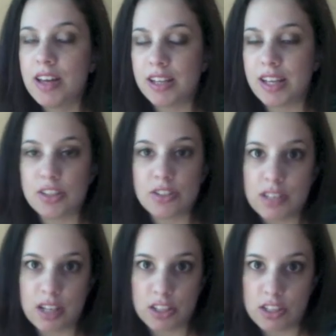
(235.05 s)
It gets your
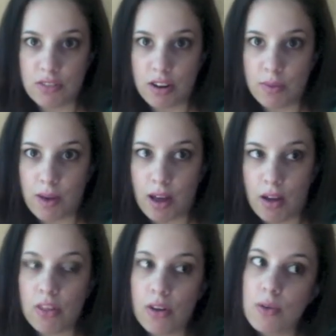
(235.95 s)
attention right away,
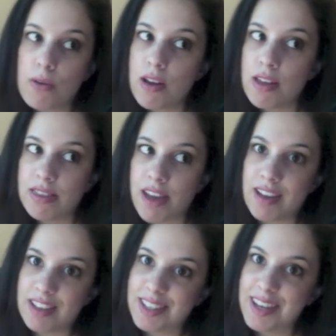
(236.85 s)
although that
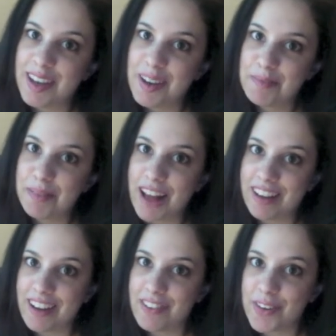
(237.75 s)
is a black
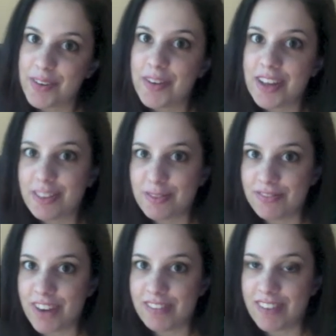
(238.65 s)
cover with
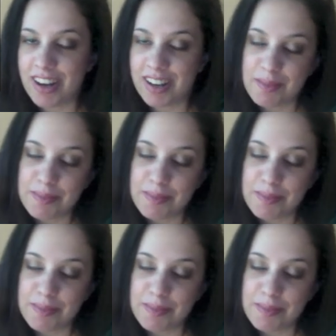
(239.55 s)
red writing,